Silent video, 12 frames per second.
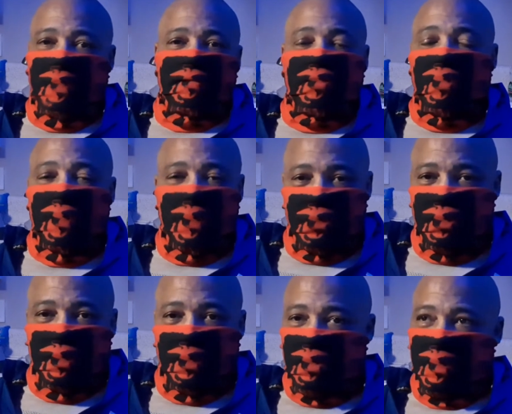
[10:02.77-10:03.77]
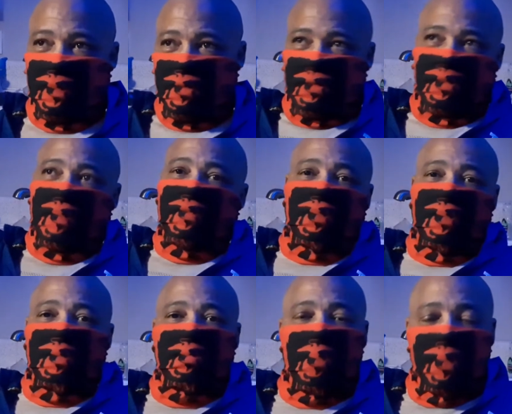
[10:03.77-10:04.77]
of 400. You know, like 7 or
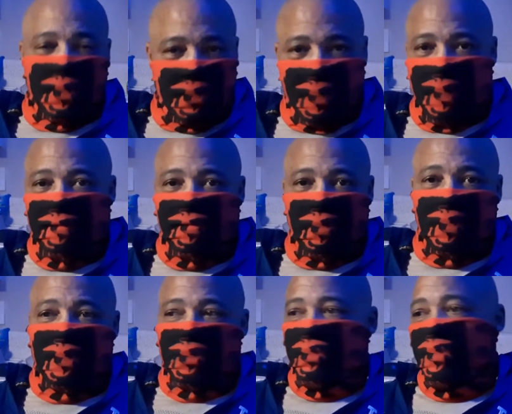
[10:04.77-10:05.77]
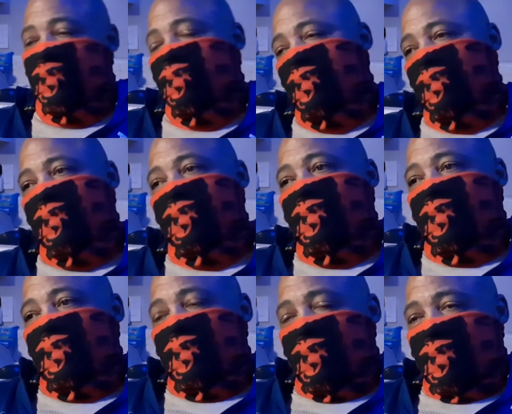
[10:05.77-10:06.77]
8 points shy of 400.
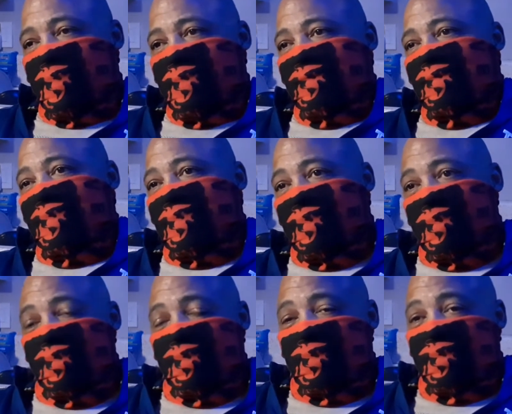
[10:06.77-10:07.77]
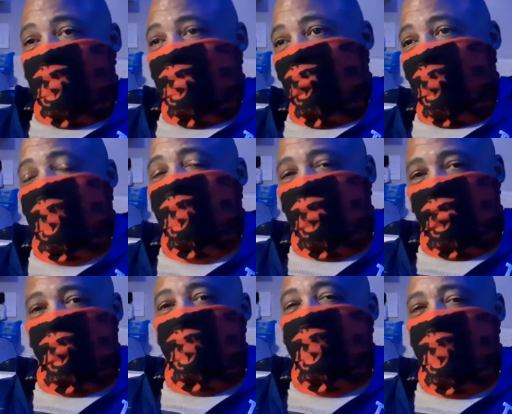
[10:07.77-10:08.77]
And we had a little
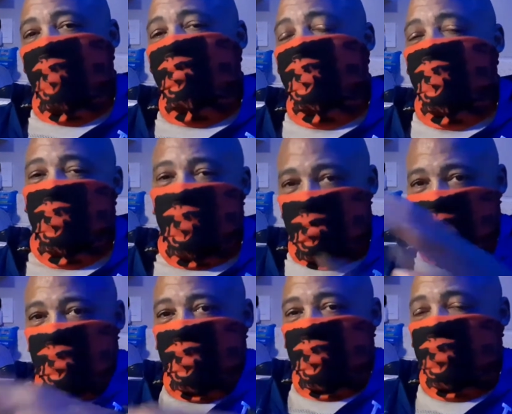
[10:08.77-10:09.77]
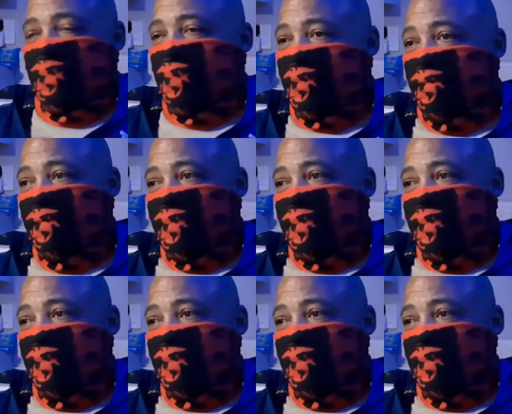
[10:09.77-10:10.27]
friendly competition amongst us, you know.